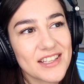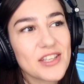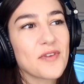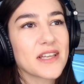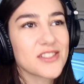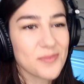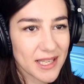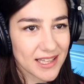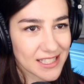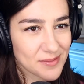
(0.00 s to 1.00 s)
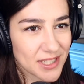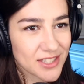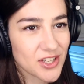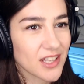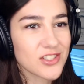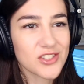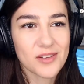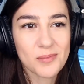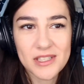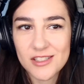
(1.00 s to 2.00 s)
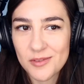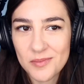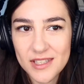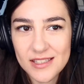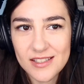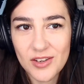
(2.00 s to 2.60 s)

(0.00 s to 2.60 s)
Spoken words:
you've had to make last minute changes on because something's